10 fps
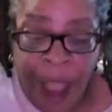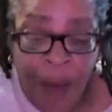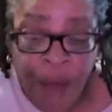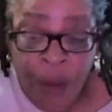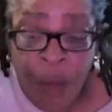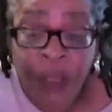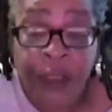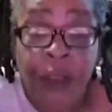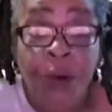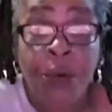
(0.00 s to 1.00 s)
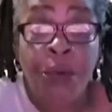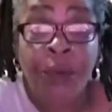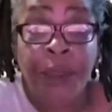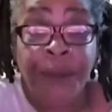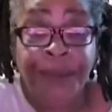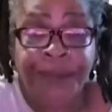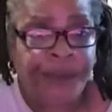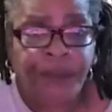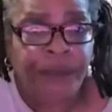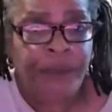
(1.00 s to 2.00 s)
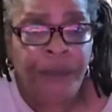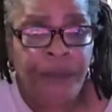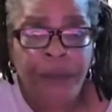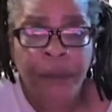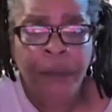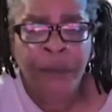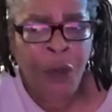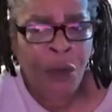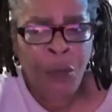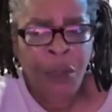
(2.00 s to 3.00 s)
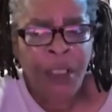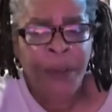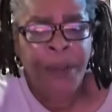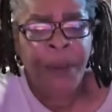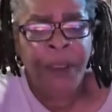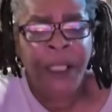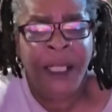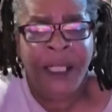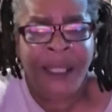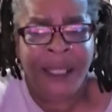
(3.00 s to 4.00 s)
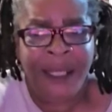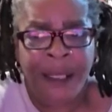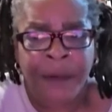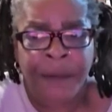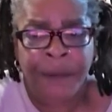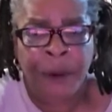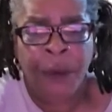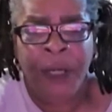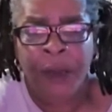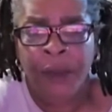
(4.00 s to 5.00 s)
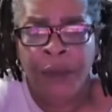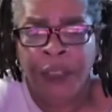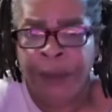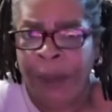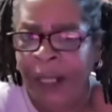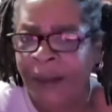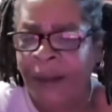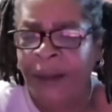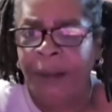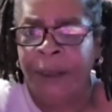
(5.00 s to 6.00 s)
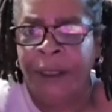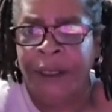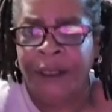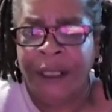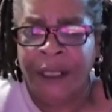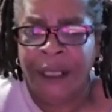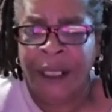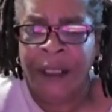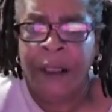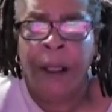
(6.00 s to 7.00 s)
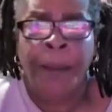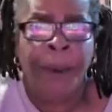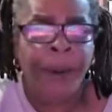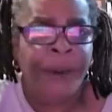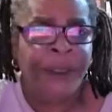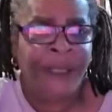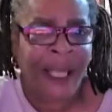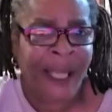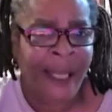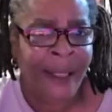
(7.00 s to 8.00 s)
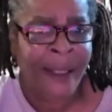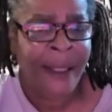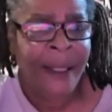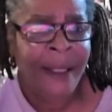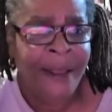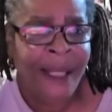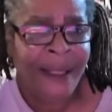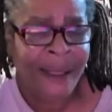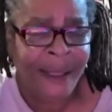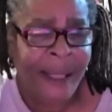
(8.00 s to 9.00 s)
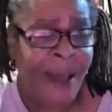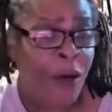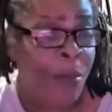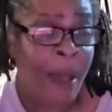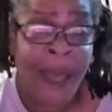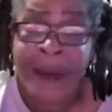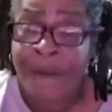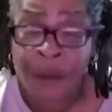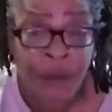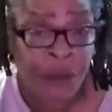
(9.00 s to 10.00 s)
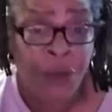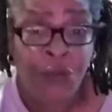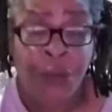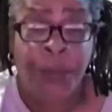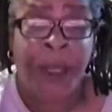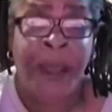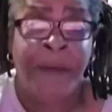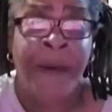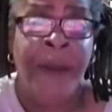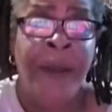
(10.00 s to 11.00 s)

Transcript: I was always told don't really put anything of great responsibility in a person's hand that is a psychopath or a sociopath